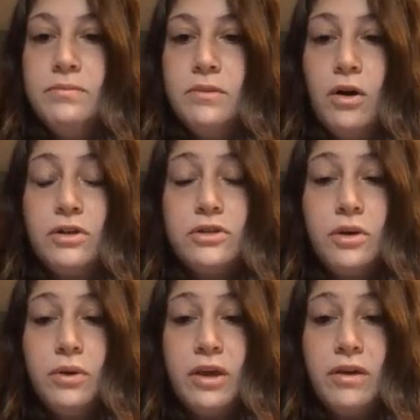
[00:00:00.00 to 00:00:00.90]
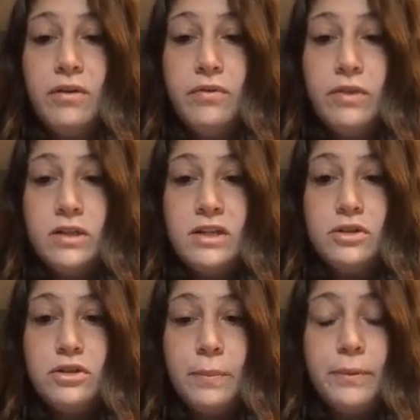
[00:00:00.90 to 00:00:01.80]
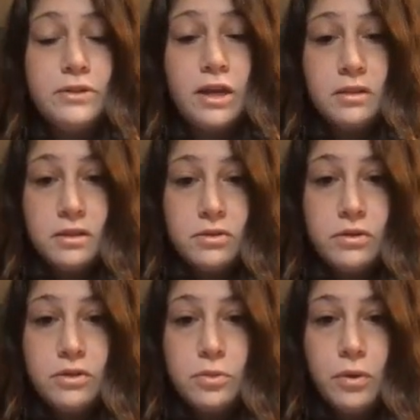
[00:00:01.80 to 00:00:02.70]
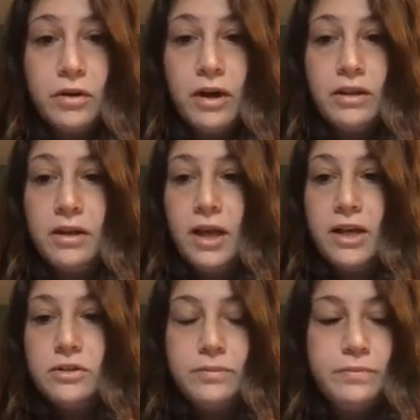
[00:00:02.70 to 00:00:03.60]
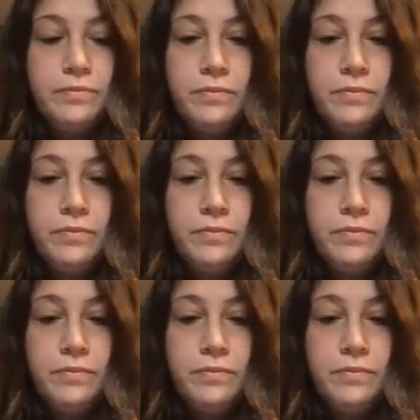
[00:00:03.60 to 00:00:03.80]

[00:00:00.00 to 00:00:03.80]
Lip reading: also give the teacher to present the students' work around the classroom.